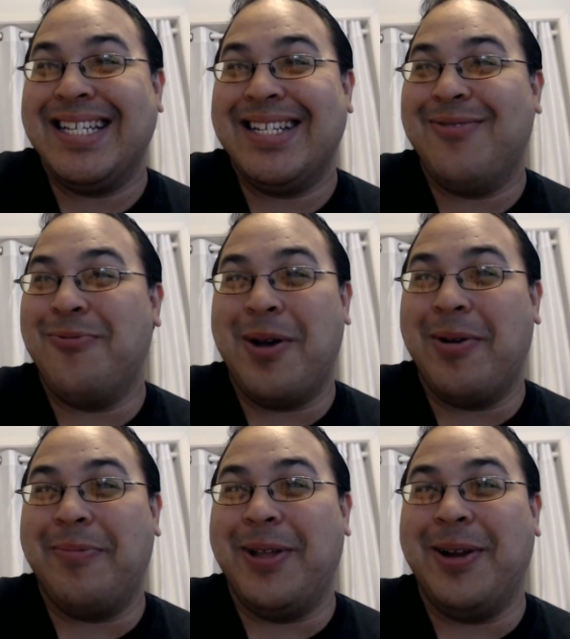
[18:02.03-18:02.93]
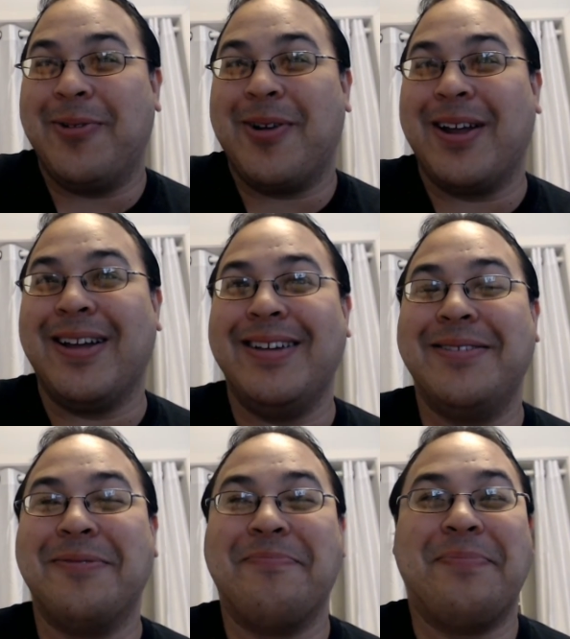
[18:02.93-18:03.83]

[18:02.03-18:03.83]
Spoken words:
Why would I play Necrotic Geist?